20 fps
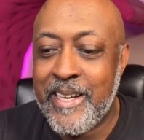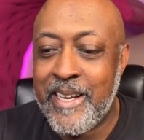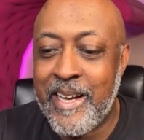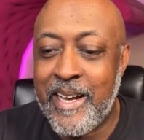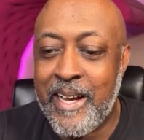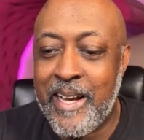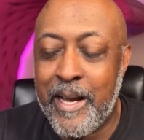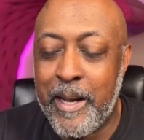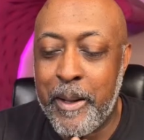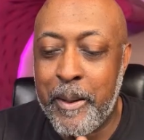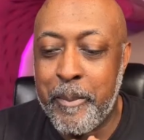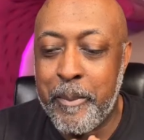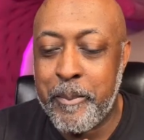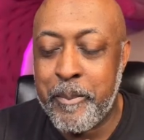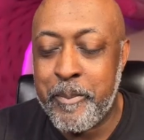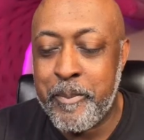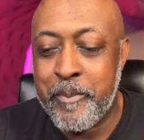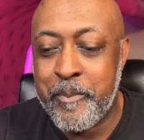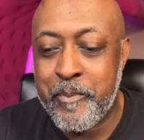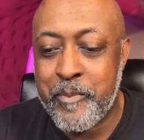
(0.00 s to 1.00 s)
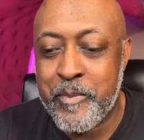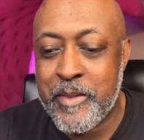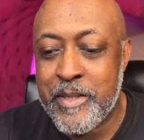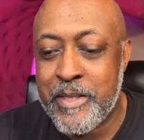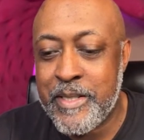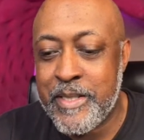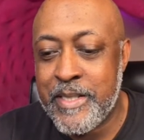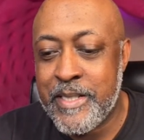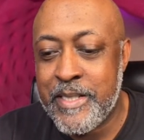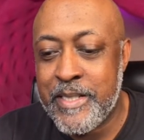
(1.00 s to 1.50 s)
Um,
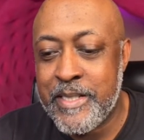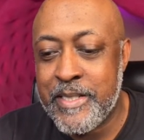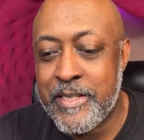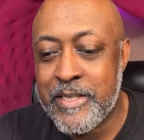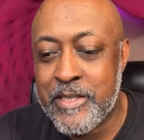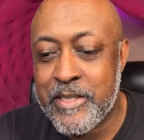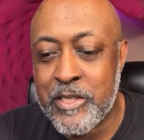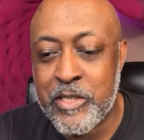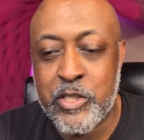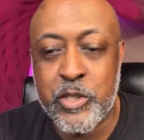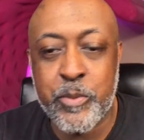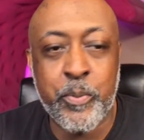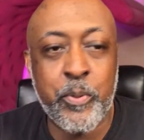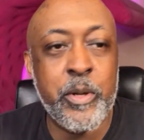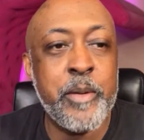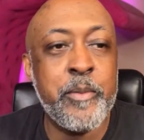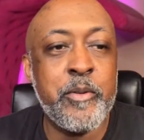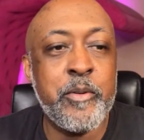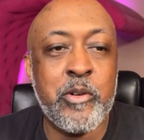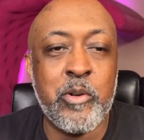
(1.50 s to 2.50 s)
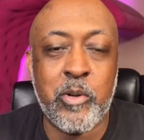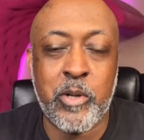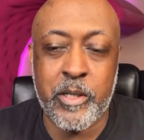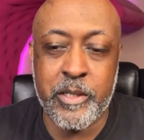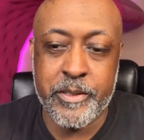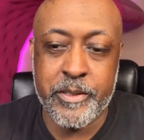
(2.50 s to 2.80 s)
the Supreme Court,